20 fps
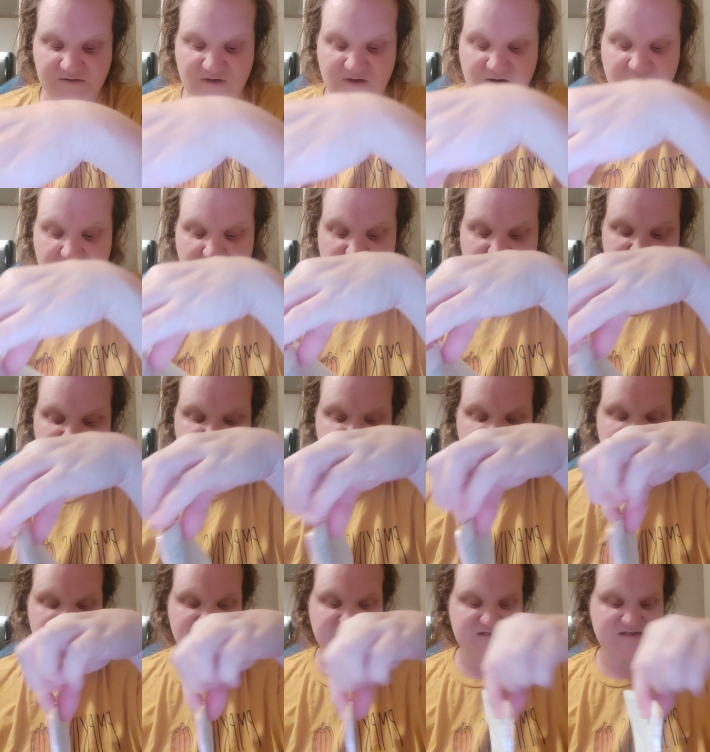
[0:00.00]

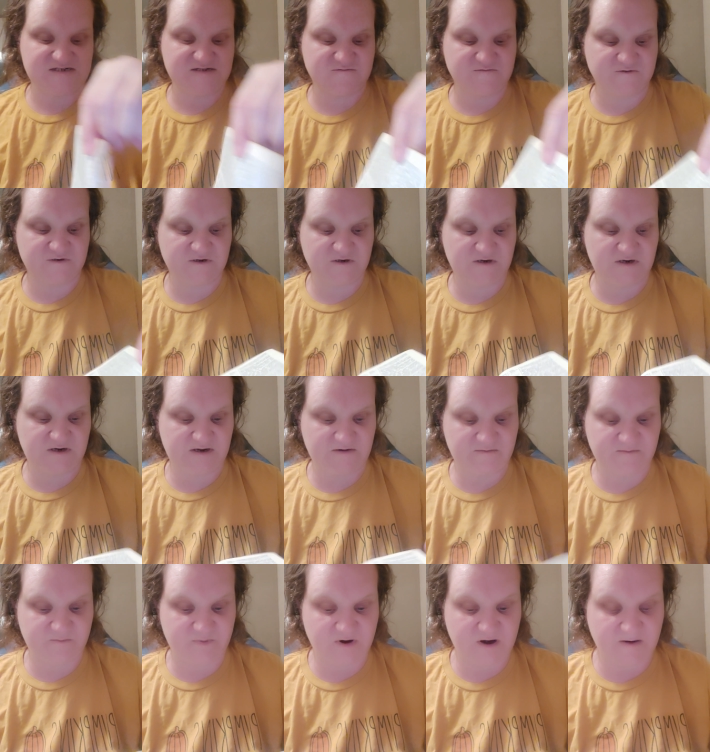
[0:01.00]
August. We're going
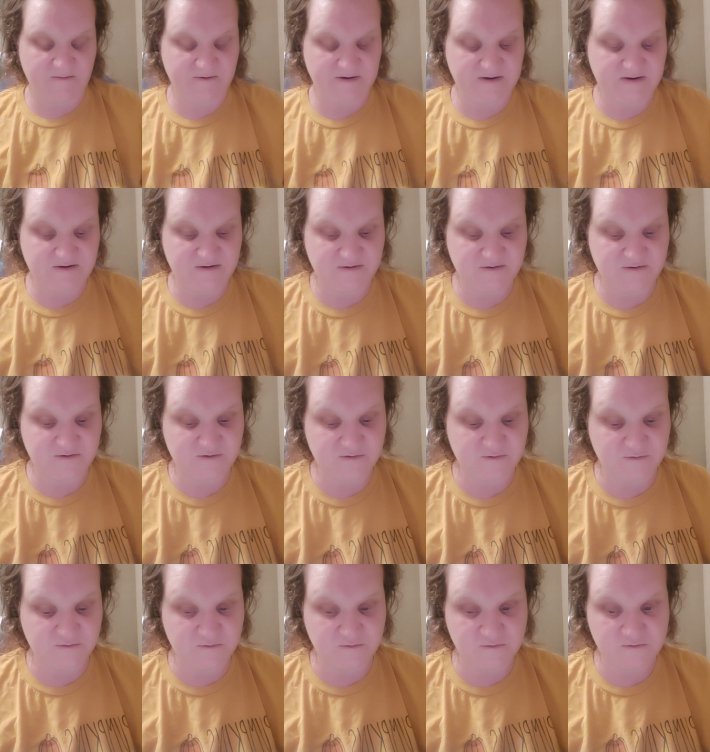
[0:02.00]
to probably
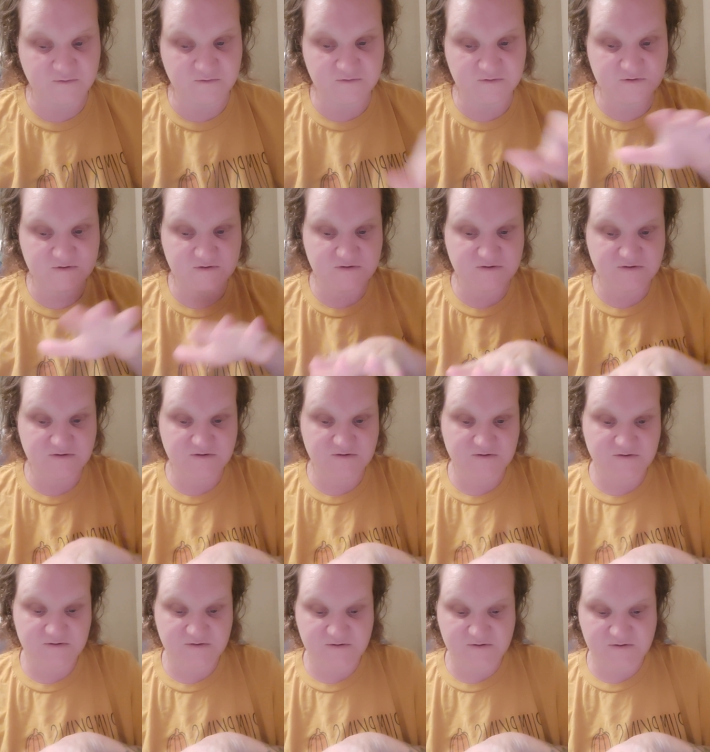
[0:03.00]
do
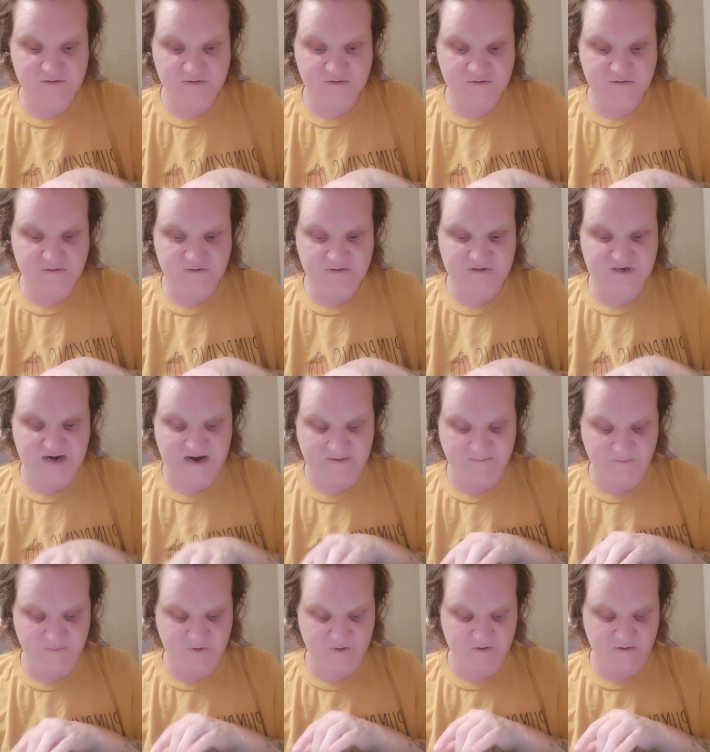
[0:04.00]

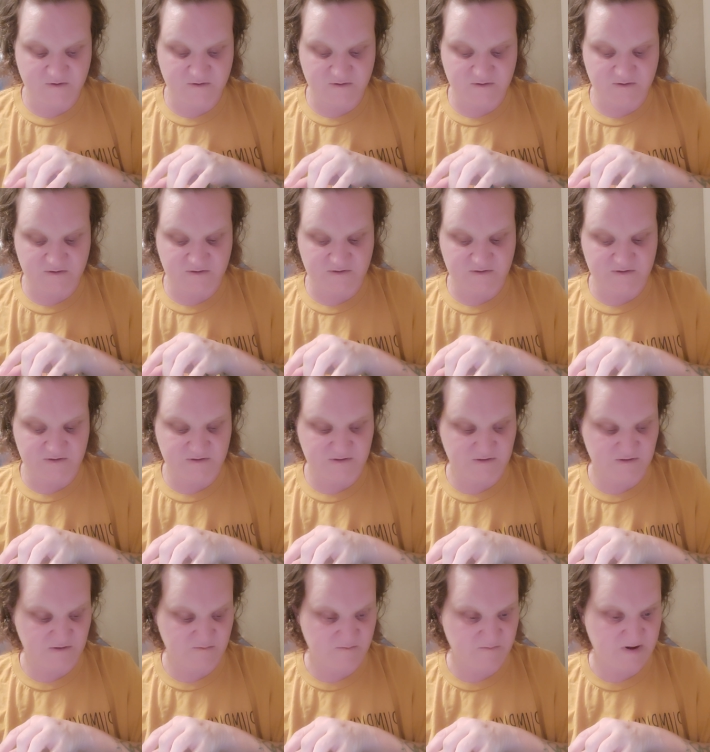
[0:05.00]

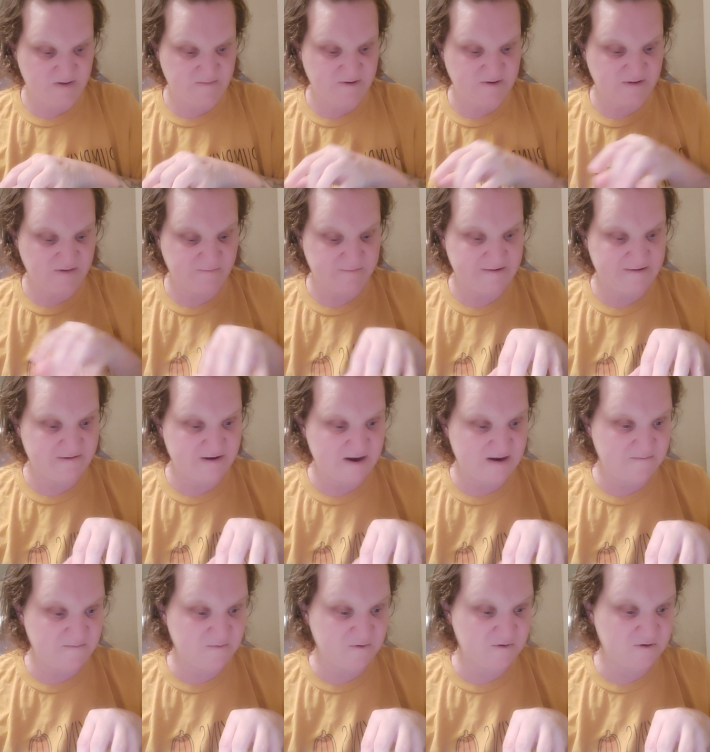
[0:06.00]
chapters, maybe three
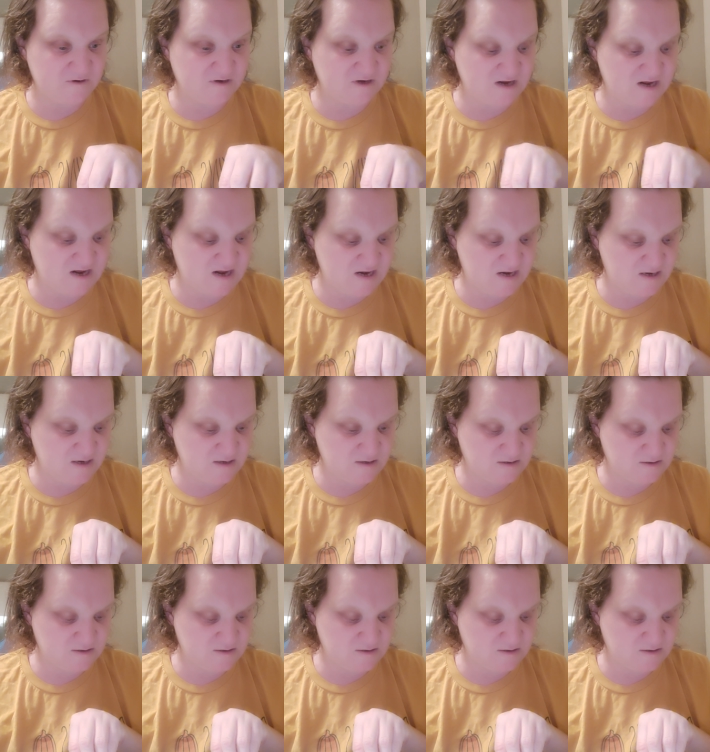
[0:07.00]
chapters a day.